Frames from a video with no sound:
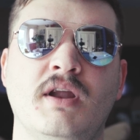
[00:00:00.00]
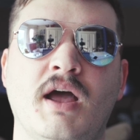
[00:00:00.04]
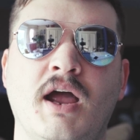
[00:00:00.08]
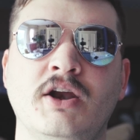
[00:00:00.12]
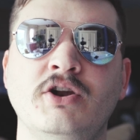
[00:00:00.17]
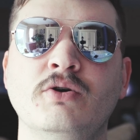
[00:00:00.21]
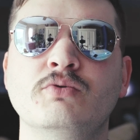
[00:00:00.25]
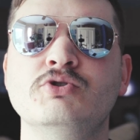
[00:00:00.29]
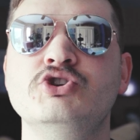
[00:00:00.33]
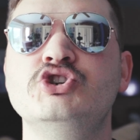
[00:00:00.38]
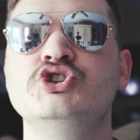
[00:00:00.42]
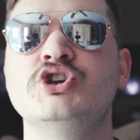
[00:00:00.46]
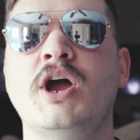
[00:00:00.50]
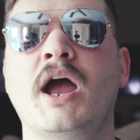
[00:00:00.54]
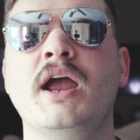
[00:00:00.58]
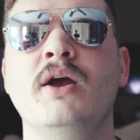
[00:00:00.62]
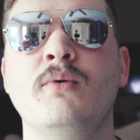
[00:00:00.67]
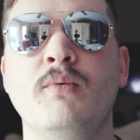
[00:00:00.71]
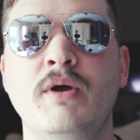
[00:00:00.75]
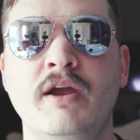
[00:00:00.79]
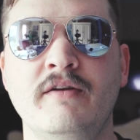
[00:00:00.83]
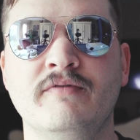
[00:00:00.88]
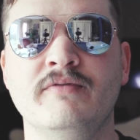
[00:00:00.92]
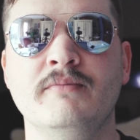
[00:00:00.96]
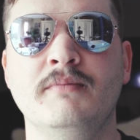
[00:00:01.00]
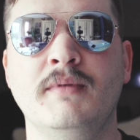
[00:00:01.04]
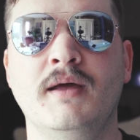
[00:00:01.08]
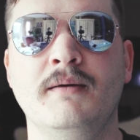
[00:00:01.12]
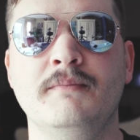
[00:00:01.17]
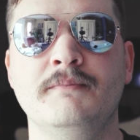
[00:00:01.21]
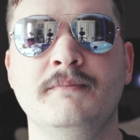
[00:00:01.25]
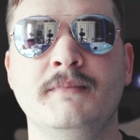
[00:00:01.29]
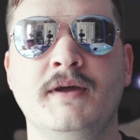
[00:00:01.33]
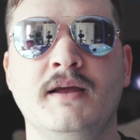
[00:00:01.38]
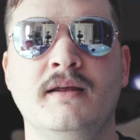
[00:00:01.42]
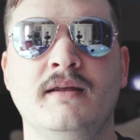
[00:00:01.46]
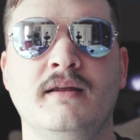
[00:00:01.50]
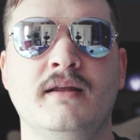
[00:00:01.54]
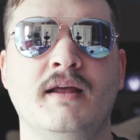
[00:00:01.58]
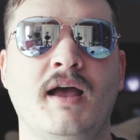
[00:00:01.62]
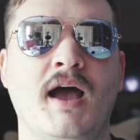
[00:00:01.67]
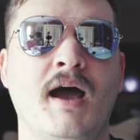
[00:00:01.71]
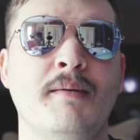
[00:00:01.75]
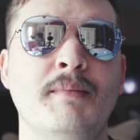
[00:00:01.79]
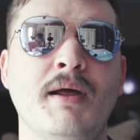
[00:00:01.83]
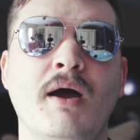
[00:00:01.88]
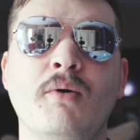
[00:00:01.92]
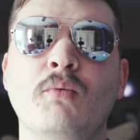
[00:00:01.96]
I don't shy away from them.
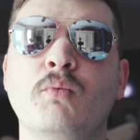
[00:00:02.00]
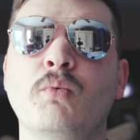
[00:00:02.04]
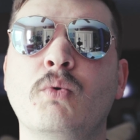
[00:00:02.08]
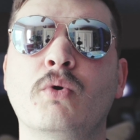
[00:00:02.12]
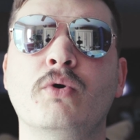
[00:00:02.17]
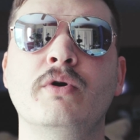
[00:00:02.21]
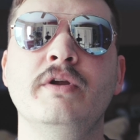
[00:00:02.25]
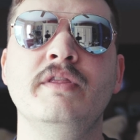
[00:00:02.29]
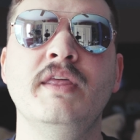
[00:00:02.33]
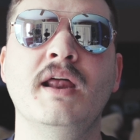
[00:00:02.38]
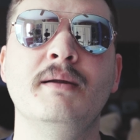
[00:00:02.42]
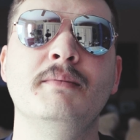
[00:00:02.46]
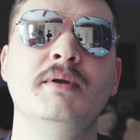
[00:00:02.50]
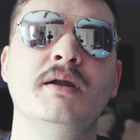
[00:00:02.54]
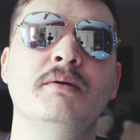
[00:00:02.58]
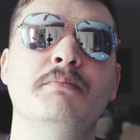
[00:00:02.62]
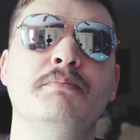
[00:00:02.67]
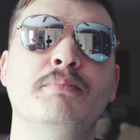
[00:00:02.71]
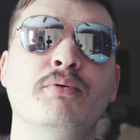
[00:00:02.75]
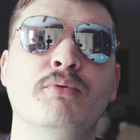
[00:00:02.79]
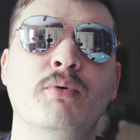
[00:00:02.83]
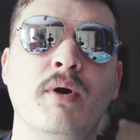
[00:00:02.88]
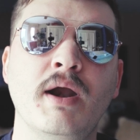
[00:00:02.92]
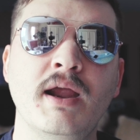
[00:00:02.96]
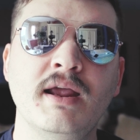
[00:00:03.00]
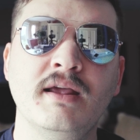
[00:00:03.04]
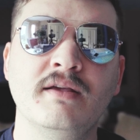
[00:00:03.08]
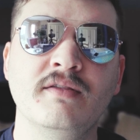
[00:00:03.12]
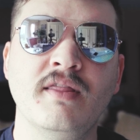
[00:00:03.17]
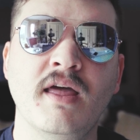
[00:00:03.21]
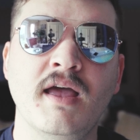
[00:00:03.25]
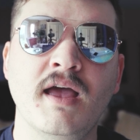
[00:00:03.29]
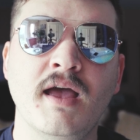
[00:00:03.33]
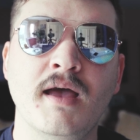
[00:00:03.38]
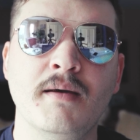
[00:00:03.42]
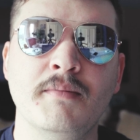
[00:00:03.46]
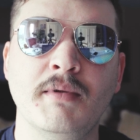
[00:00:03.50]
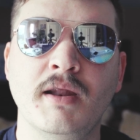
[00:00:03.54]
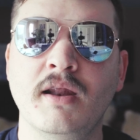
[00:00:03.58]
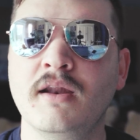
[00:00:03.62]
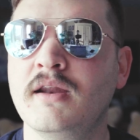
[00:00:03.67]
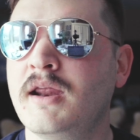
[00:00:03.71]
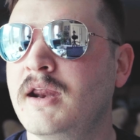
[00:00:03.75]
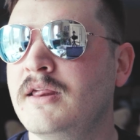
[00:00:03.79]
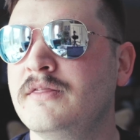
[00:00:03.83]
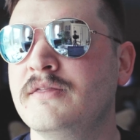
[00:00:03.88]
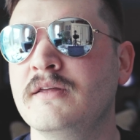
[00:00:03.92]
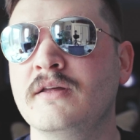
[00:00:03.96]
I'm not worried that I'm going to break them and
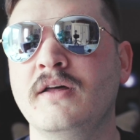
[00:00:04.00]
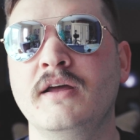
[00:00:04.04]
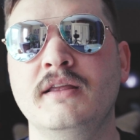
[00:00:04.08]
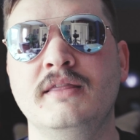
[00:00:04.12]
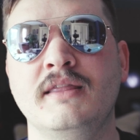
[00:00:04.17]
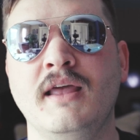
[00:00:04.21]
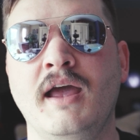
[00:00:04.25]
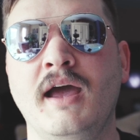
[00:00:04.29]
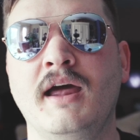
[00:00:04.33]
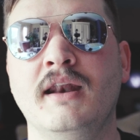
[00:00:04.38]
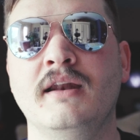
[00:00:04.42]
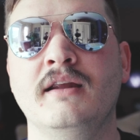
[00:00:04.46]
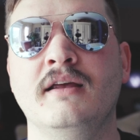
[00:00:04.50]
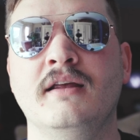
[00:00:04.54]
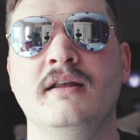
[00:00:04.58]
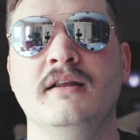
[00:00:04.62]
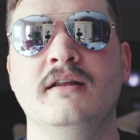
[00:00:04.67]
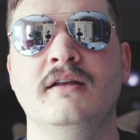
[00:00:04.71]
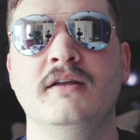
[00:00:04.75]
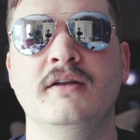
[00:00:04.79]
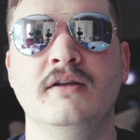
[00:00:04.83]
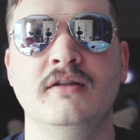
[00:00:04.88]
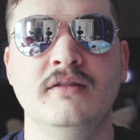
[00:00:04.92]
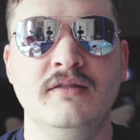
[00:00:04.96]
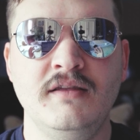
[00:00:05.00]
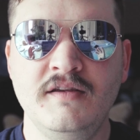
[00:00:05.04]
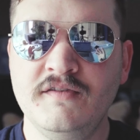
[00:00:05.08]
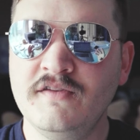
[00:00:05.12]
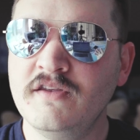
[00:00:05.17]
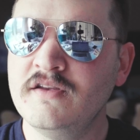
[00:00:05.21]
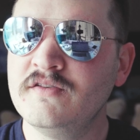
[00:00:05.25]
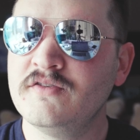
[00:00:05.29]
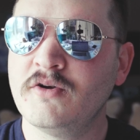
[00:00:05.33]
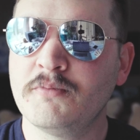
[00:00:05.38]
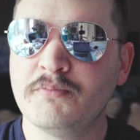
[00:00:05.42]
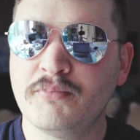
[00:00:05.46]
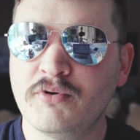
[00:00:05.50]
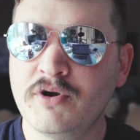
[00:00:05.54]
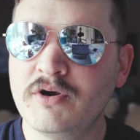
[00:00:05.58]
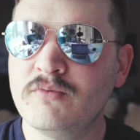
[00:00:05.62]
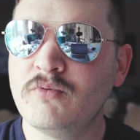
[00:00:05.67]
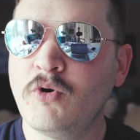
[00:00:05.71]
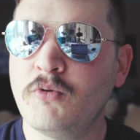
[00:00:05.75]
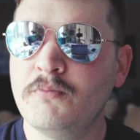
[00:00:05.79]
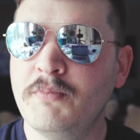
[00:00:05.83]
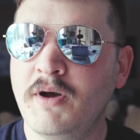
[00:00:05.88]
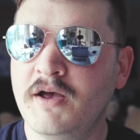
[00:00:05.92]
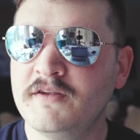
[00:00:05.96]
anything like that. These things are pretty
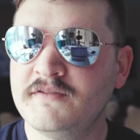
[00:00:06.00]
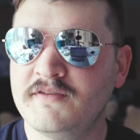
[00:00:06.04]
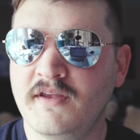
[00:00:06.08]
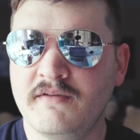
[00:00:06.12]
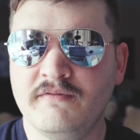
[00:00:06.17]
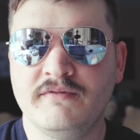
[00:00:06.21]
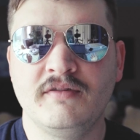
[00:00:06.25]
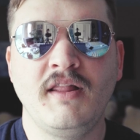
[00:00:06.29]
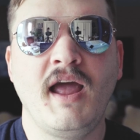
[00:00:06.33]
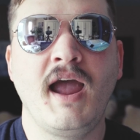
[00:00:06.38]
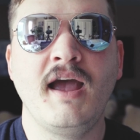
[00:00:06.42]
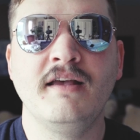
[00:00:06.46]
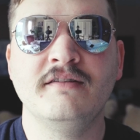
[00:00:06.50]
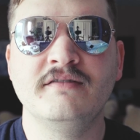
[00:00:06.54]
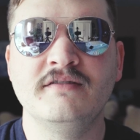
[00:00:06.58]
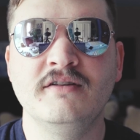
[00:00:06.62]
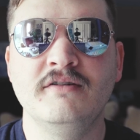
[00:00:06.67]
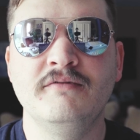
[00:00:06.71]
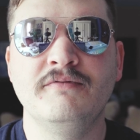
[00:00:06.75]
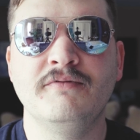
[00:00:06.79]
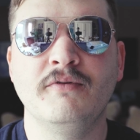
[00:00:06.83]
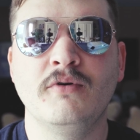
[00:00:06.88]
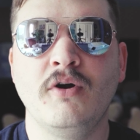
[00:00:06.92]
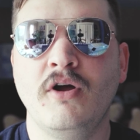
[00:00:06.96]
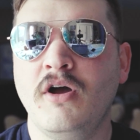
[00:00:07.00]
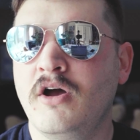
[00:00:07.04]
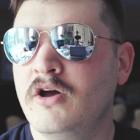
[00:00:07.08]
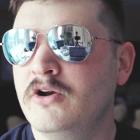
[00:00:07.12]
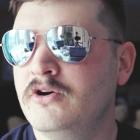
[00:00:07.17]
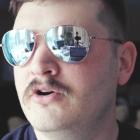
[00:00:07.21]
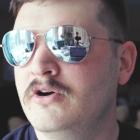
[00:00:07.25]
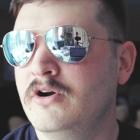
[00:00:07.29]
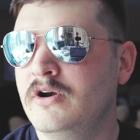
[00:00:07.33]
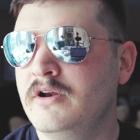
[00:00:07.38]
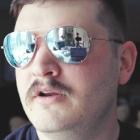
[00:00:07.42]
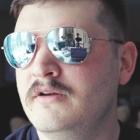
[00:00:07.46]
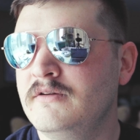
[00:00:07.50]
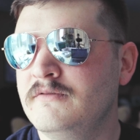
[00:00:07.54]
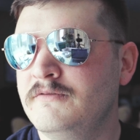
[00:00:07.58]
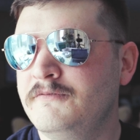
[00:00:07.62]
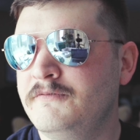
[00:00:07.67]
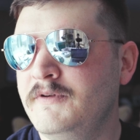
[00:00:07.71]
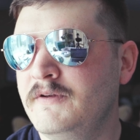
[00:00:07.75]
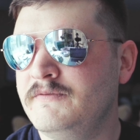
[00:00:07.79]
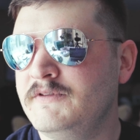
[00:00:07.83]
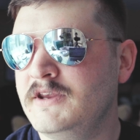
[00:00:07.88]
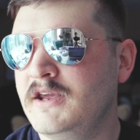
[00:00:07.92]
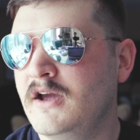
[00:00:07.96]
robust. They've lasted for
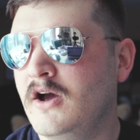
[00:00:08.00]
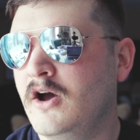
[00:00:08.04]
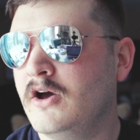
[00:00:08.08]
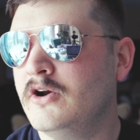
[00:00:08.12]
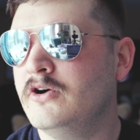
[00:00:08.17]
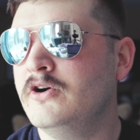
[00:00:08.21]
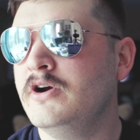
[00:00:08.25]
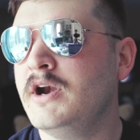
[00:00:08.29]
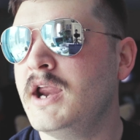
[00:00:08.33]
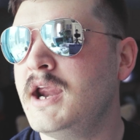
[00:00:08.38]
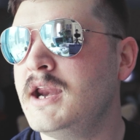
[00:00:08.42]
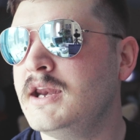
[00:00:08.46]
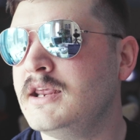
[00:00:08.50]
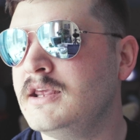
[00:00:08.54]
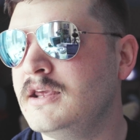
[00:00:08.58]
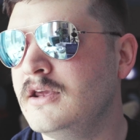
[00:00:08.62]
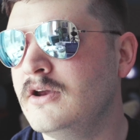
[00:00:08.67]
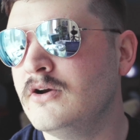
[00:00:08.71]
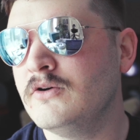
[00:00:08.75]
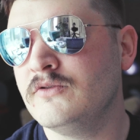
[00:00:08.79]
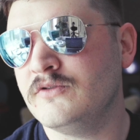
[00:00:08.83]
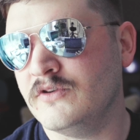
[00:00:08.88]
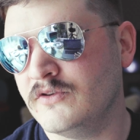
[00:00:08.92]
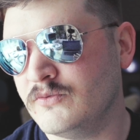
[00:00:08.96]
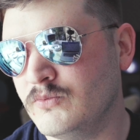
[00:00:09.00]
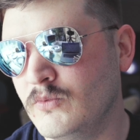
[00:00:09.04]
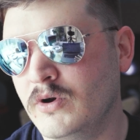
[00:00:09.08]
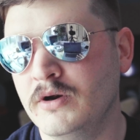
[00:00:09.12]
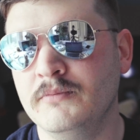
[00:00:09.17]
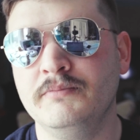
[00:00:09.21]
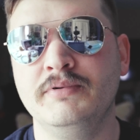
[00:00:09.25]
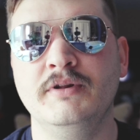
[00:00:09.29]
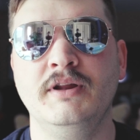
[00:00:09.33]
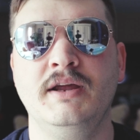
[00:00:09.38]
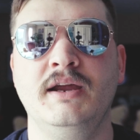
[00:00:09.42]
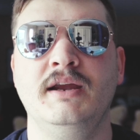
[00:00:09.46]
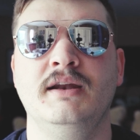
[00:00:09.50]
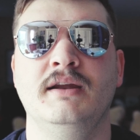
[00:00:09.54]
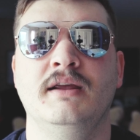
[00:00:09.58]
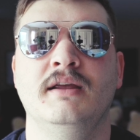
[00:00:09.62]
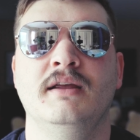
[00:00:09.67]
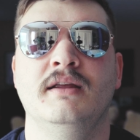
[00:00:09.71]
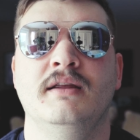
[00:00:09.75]
150, 180 years as one plate.